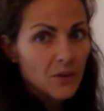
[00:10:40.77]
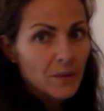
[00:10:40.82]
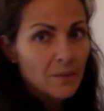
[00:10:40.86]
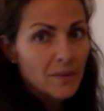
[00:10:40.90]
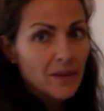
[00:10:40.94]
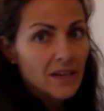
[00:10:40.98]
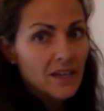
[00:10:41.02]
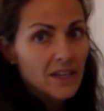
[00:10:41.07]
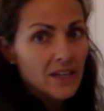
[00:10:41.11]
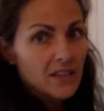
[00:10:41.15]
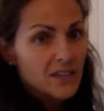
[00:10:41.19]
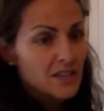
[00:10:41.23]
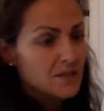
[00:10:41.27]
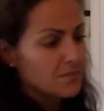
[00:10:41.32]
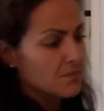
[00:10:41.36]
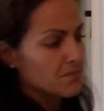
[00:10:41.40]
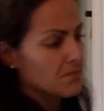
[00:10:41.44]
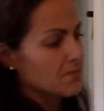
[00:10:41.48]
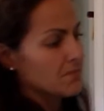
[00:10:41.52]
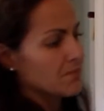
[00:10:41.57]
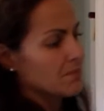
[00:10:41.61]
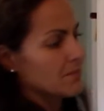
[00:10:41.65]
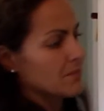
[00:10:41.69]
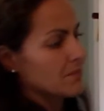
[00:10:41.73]
why my kids
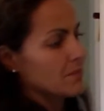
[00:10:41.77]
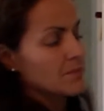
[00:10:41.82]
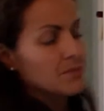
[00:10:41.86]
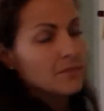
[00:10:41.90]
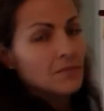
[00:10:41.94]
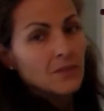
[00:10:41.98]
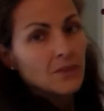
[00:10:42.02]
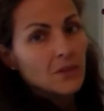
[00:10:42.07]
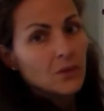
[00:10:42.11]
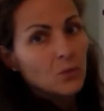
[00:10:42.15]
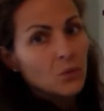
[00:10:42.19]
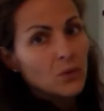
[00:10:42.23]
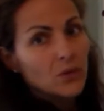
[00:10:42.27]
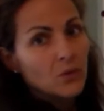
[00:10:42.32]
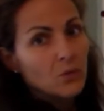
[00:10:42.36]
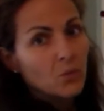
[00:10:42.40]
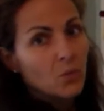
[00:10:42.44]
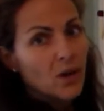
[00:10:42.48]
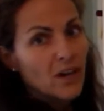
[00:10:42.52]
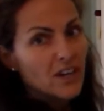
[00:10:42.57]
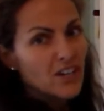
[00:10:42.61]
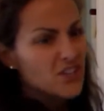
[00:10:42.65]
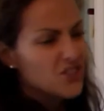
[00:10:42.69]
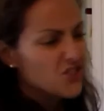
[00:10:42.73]

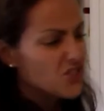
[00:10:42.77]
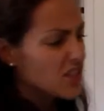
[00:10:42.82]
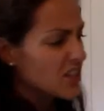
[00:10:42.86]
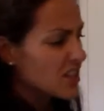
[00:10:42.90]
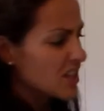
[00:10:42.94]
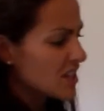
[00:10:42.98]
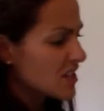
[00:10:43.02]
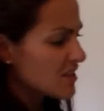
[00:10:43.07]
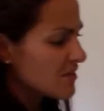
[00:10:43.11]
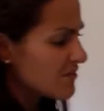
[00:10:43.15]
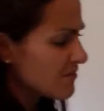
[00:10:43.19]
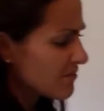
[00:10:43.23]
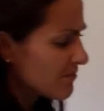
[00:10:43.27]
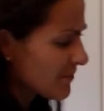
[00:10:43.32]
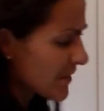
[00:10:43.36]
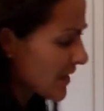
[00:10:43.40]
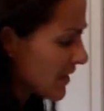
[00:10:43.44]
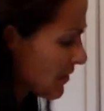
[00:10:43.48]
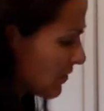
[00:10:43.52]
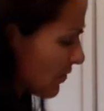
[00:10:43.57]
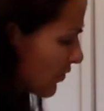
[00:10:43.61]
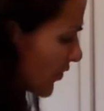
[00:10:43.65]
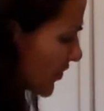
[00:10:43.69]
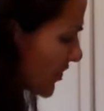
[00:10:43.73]
wouldn't want to drink it.
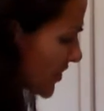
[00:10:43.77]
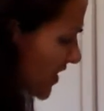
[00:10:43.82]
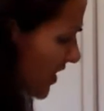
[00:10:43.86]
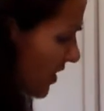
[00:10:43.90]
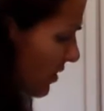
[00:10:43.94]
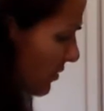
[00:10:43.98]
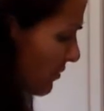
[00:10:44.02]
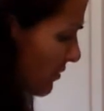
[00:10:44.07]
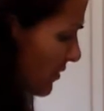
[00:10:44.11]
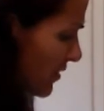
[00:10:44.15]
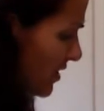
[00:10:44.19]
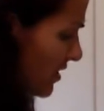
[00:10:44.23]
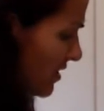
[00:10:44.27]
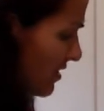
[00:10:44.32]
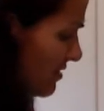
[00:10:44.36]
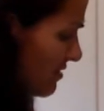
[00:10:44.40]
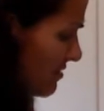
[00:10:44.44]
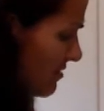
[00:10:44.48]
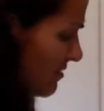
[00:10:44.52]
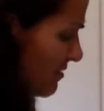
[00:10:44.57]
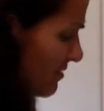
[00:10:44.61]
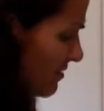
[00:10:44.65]
It looks healthy,